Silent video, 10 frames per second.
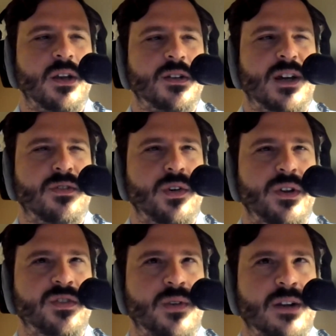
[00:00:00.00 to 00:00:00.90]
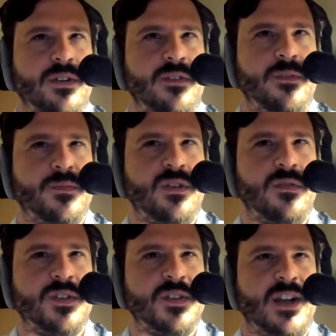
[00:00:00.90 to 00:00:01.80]
downloading directly from
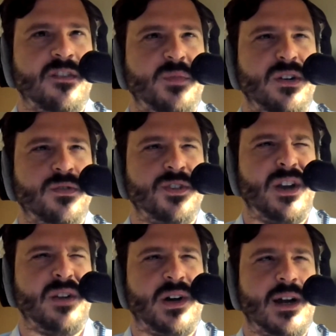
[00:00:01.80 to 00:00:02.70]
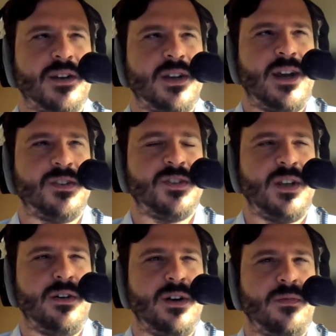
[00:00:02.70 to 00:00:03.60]
services, NFB Newsline, podcasts,
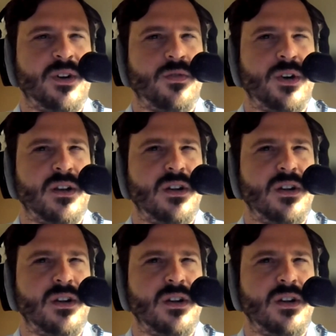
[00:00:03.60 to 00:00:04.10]
internet recording,